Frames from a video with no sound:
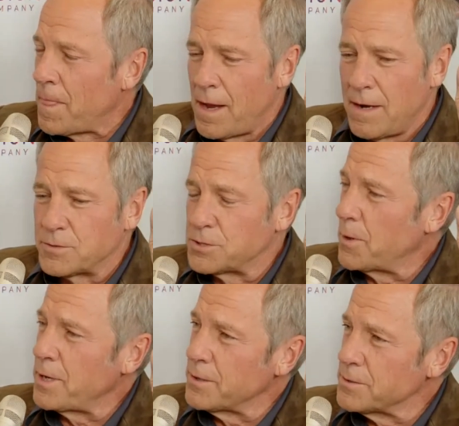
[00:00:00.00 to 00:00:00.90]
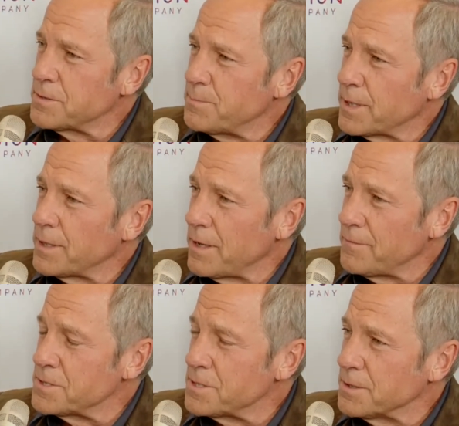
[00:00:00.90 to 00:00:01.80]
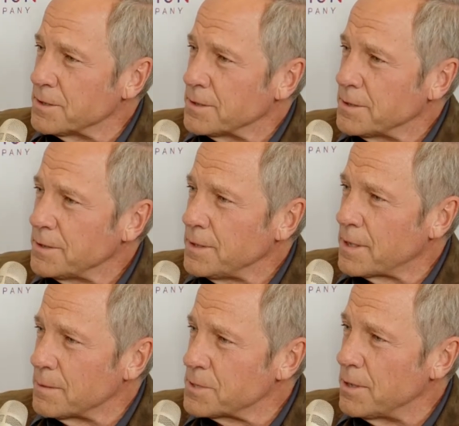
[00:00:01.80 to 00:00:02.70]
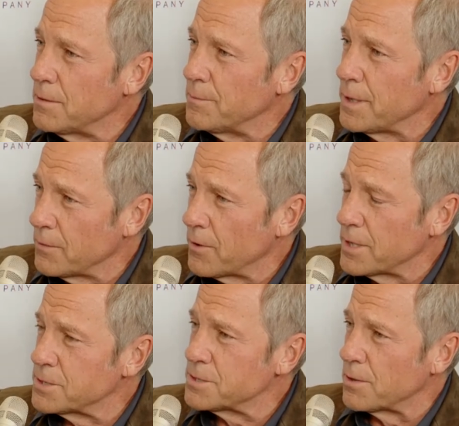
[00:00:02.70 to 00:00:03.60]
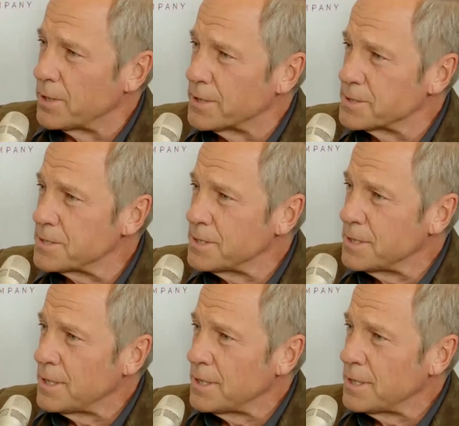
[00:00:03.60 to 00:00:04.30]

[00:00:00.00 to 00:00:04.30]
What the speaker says: After 20 years of being a Navy SEAL, he comes home and he writes The Terminalist.